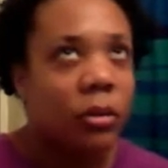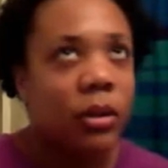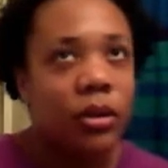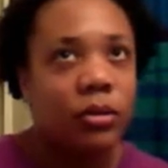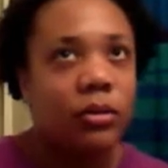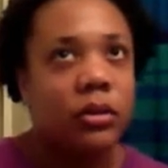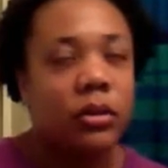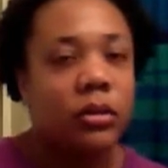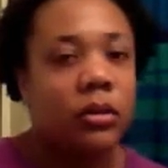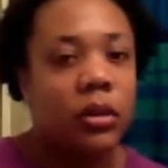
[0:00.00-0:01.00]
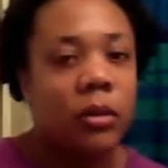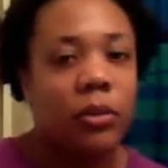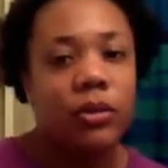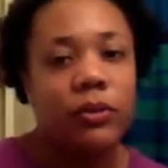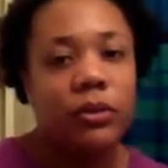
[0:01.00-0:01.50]
use the
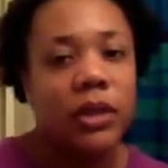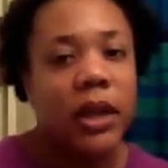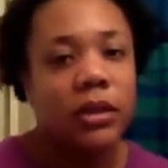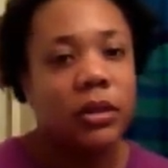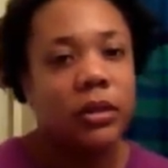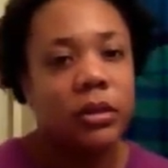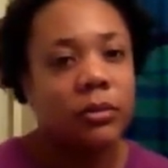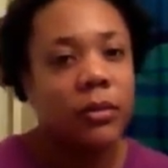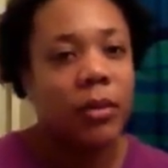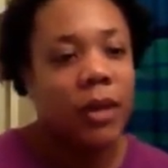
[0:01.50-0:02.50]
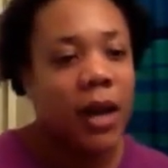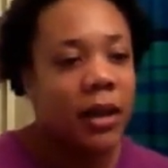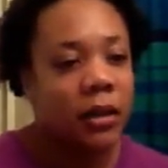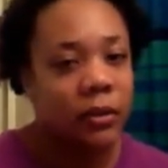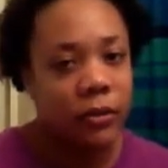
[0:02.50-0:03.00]
beautiful textures, but
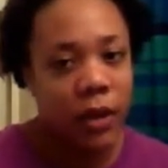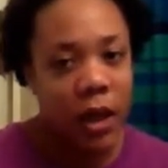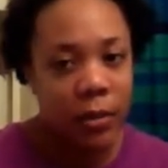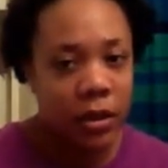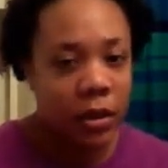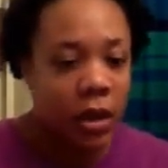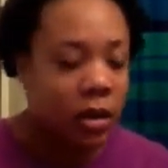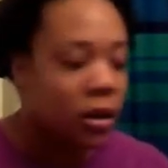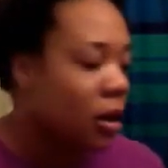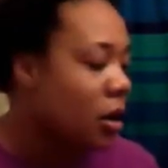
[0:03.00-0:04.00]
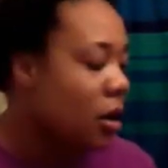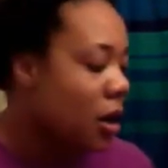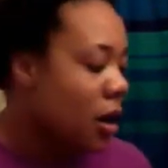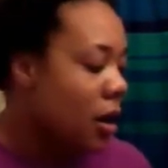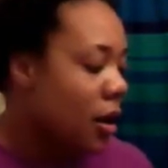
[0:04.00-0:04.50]
I didn't feel like putting that in there.
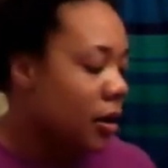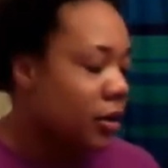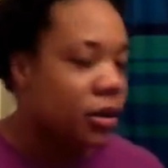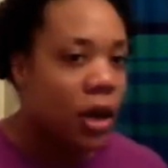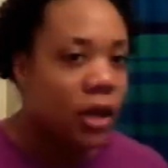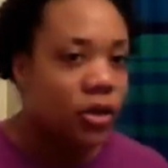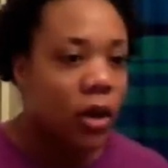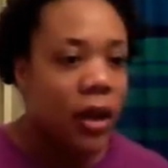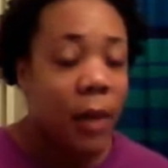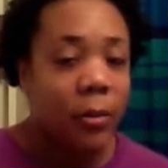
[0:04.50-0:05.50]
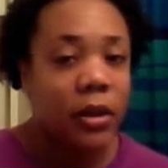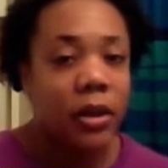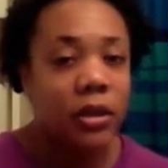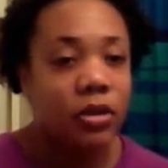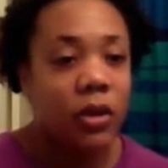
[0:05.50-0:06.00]
And so I tried, I put
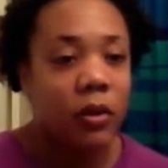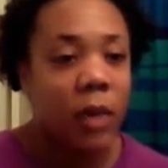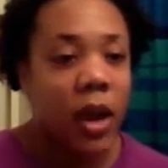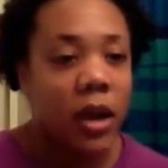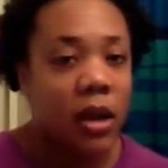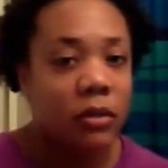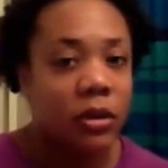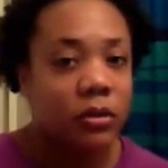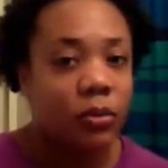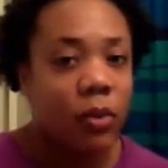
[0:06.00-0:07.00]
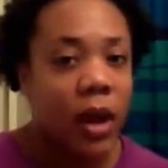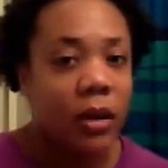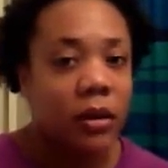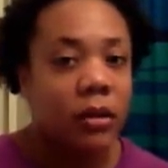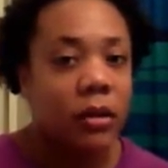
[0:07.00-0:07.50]
this on when my hair was
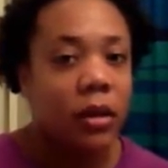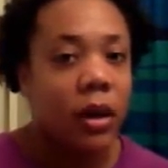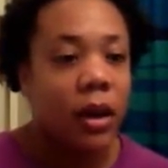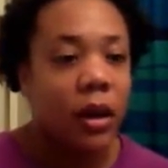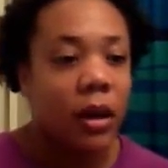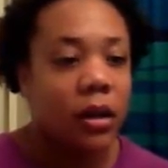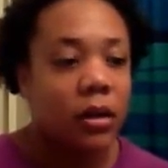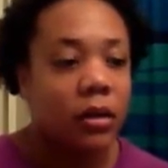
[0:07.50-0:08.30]
wet and